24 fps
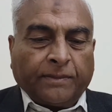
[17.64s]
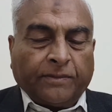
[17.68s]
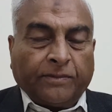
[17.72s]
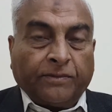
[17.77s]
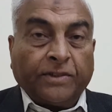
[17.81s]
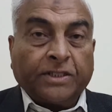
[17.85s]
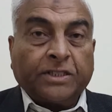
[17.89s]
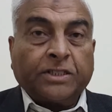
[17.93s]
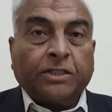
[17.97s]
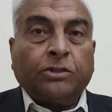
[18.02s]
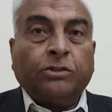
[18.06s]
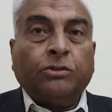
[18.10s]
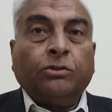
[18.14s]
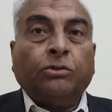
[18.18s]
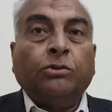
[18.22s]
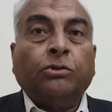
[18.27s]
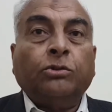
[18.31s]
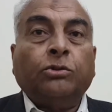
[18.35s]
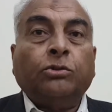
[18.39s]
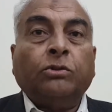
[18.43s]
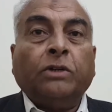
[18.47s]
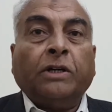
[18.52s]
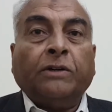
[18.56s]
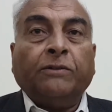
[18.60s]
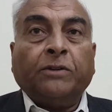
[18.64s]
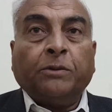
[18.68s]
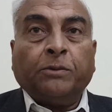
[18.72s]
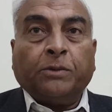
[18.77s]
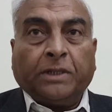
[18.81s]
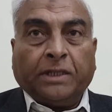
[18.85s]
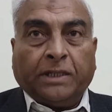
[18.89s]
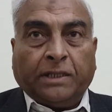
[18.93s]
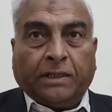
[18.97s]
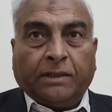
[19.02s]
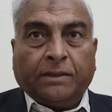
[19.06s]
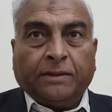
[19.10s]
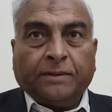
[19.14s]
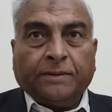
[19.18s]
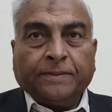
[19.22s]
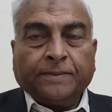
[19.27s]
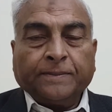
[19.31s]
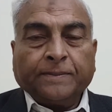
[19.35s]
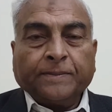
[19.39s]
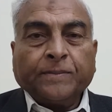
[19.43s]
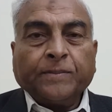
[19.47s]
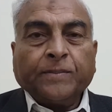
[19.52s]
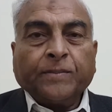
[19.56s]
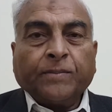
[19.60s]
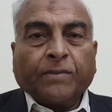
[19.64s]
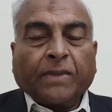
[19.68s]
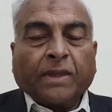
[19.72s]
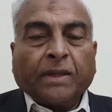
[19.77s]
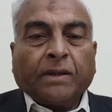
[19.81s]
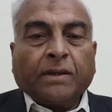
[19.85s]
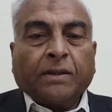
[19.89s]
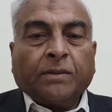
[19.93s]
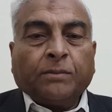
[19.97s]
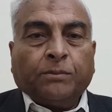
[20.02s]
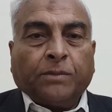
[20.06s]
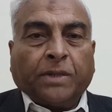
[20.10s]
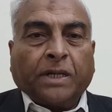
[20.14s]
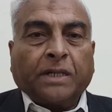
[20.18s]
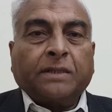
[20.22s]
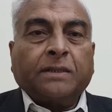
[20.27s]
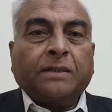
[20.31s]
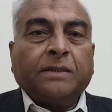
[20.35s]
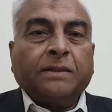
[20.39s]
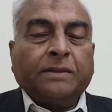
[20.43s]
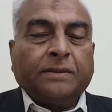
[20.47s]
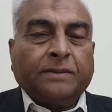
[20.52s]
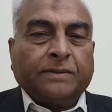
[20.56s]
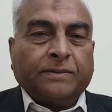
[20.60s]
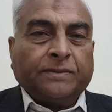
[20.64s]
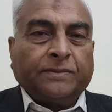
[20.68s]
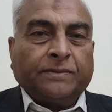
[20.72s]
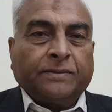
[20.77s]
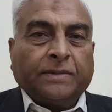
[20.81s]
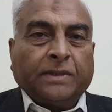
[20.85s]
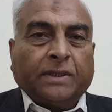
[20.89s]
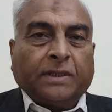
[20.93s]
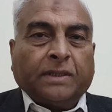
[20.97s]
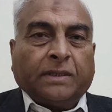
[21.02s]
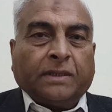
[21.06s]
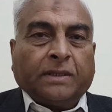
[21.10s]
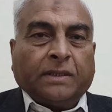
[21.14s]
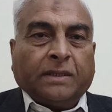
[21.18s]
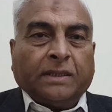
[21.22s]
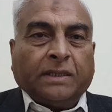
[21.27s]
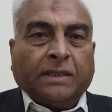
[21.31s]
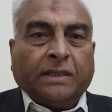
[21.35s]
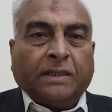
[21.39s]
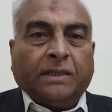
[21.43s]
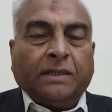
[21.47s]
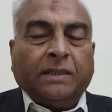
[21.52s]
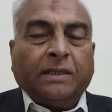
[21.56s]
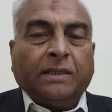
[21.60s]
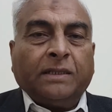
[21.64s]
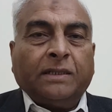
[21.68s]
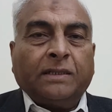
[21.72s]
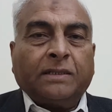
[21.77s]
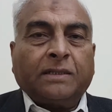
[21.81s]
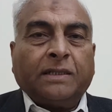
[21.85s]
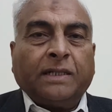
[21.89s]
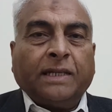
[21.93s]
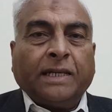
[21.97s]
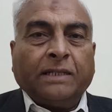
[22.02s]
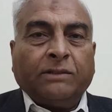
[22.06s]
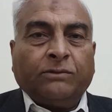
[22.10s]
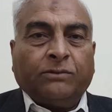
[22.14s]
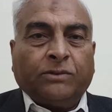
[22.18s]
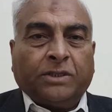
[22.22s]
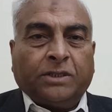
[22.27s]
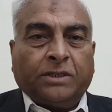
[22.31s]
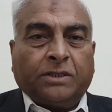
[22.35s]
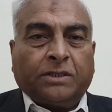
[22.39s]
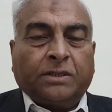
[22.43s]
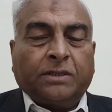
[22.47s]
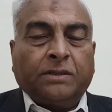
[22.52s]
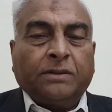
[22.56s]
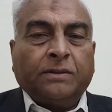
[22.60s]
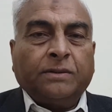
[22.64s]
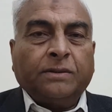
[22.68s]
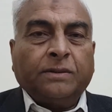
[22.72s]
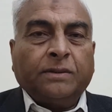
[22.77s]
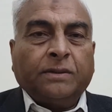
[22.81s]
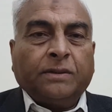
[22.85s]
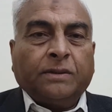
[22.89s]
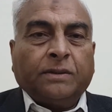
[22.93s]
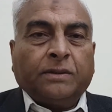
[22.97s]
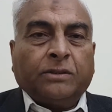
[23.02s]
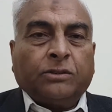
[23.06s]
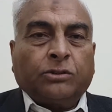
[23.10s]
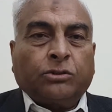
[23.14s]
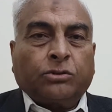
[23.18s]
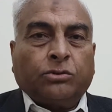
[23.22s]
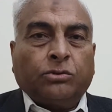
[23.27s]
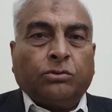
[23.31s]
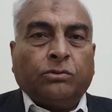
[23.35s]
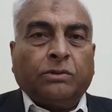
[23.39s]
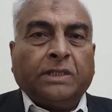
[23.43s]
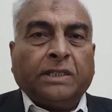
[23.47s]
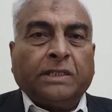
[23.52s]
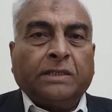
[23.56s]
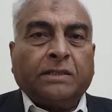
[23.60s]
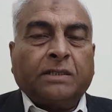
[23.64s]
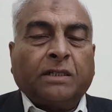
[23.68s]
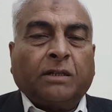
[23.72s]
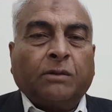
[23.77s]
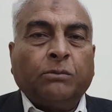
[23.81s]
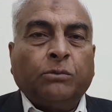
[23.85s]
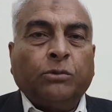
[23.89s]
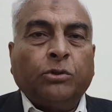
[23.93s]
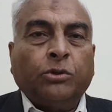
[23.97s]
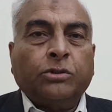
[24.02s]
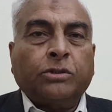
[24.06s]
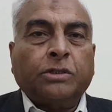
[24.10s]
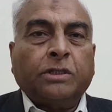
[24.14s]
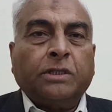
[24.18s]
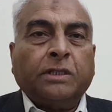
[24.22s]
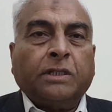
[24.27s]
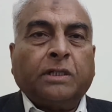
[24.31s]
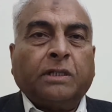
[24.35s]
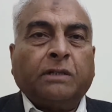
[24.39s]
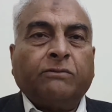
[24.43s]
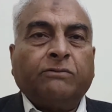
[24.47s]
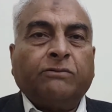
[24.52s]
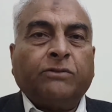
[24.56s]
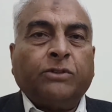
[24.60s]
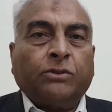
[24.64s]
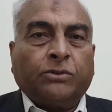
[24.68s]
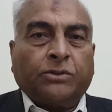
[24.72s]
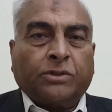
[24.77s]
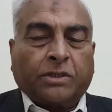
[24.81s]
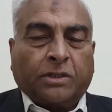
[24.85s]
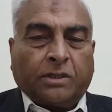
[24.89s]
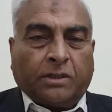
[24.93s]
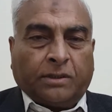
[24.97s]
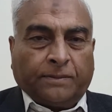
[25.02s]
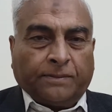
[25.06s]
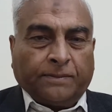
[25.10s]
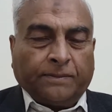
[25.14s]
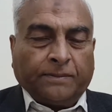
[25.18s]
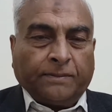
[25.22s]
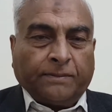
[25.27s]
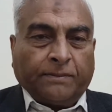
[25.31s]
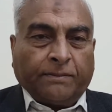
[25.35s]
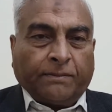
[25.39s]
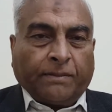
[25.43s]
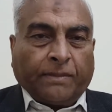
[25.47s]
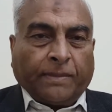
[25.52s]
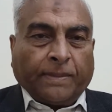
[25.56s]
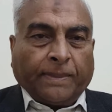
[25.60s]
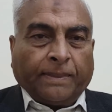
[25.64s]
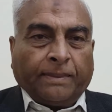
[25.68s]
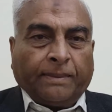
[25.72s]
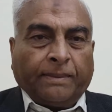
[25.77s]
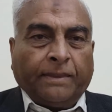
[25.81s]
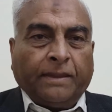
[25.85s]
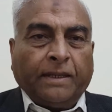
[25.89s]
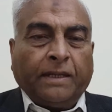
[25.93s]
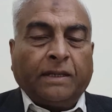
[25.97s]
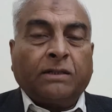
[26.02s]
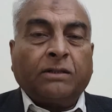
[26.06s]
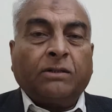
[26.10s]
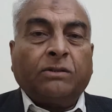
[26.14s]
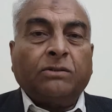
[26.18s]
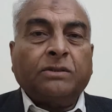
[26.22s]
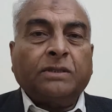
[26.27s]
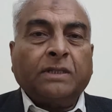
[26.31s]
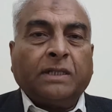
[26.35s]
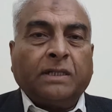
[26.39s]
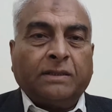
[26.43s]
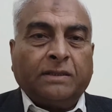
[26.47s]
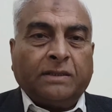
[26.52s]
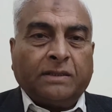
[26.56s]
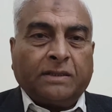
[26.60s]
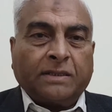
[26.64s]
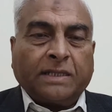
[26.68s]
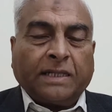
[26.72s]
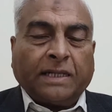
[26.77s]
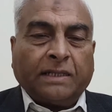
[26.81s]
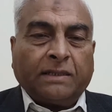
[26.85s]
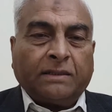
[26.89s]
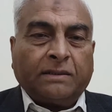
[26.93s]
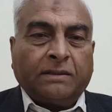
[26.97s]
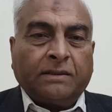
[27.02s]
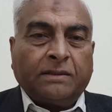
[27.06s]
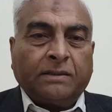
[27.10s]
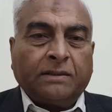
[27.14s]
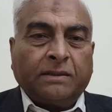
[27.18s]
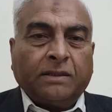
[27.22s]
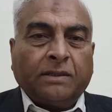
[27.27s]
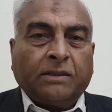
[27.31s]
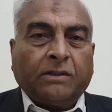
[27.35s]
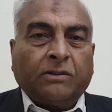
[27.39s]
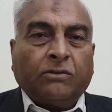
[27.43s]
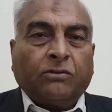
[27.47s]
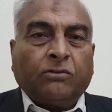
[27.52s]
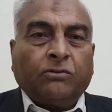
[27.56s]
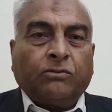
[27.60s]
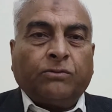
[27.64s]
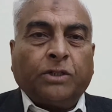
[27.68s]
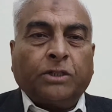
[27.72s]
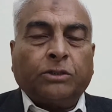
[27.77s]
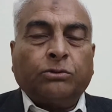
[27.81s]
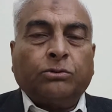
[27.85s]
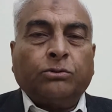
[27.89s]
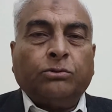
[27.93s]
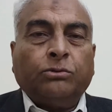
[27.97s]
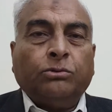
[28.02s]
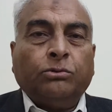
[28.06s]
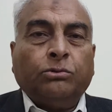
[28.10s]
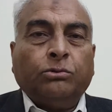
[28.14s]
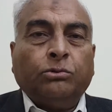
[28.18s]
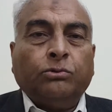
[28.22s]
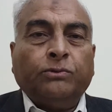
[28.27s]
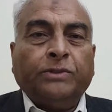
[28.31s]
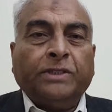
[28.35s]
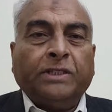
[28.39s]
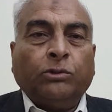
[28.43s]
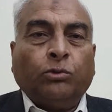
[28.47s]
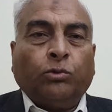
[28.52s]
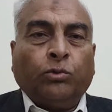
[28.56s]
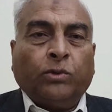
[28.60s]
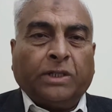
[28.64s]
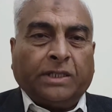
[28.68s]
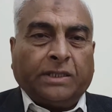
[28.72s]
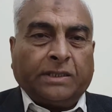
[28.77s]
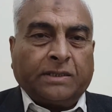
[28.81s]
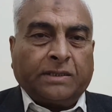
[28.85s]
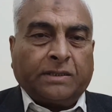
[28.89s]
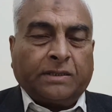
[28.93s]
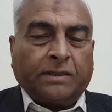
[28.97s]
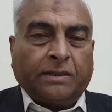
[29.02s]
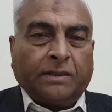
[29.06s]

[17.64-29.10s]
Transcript: which is known to everybody. But in English language, students are mostly confused. They don't understand what to do with the words